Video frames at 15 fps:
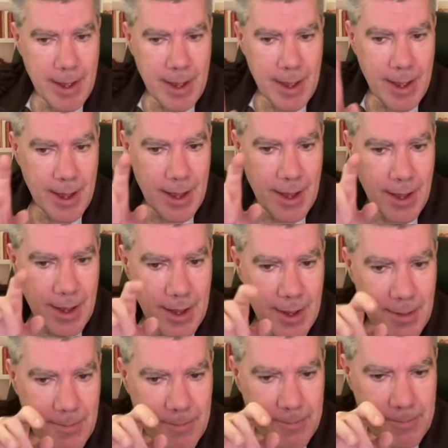
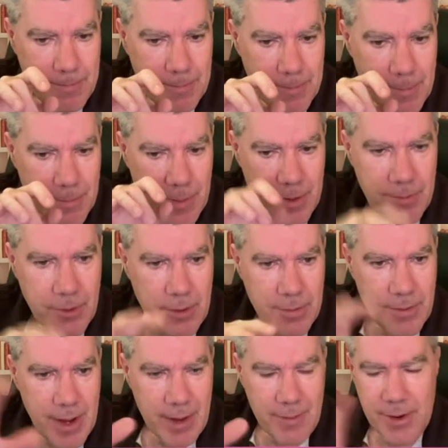But 4 or
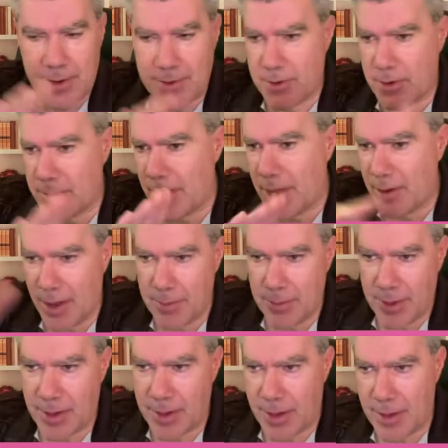5 years from now, I'm
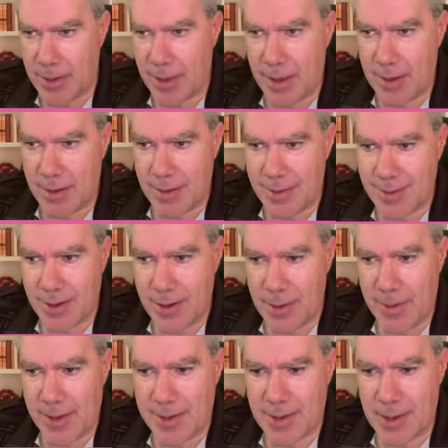thinking that it's going to
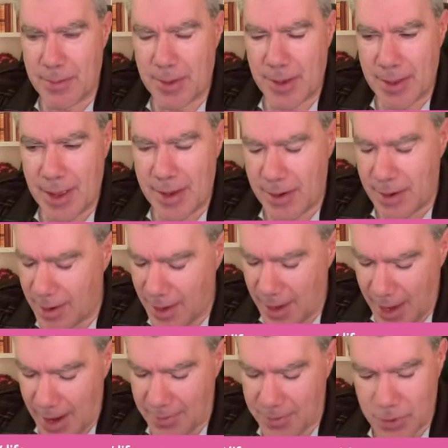be something that you're going to
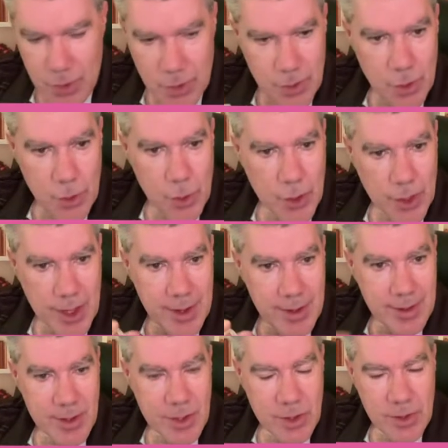have to look
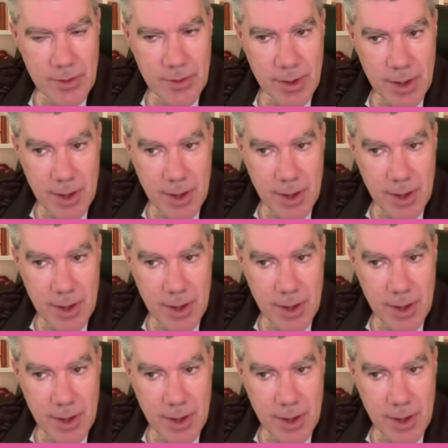into